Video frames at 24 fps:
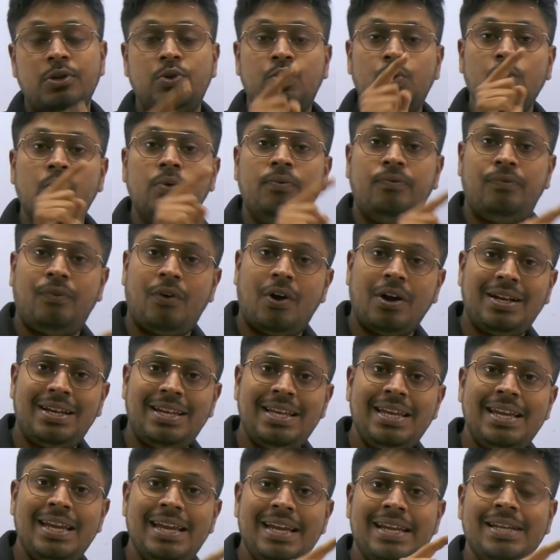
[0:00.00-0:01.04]

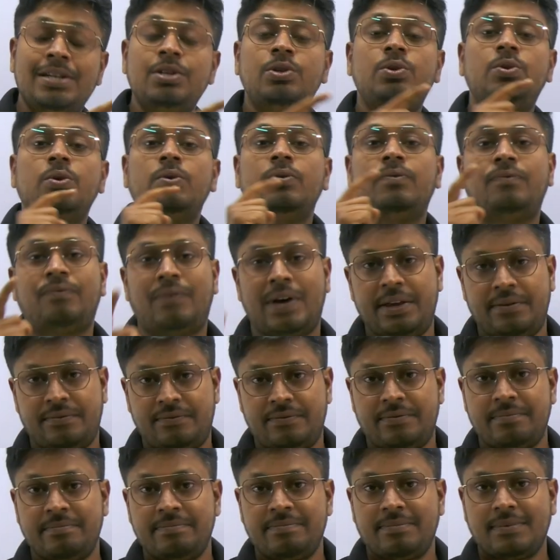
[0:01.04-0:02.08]
240 into
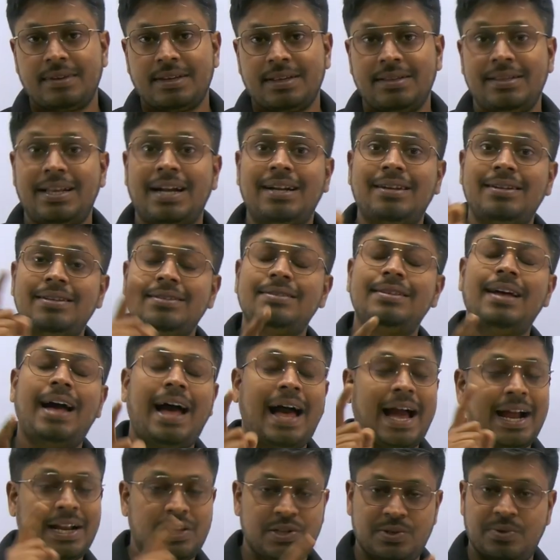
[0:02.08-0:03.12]
5. That is the
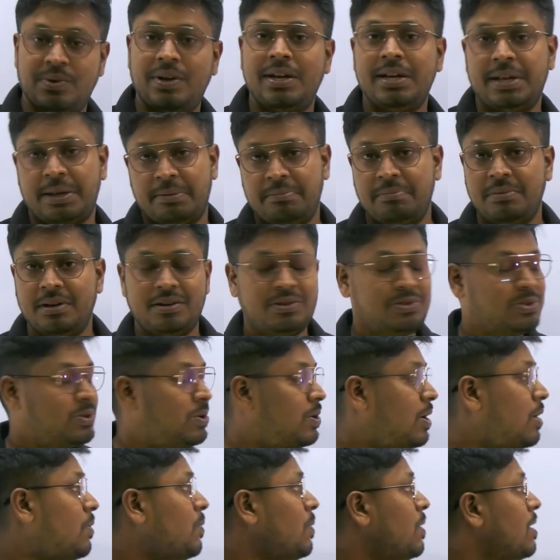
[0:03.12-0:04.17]
actual number. So
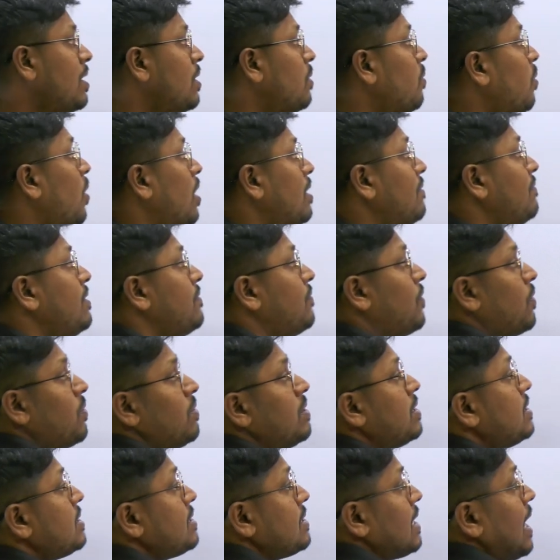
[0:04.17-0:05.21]
now what we
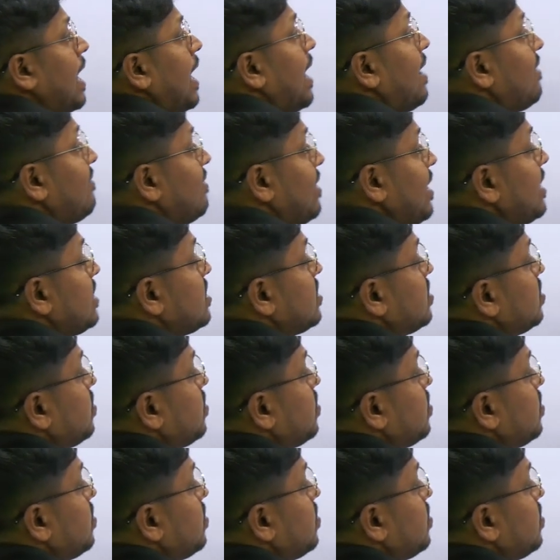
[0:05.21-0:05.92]
found is average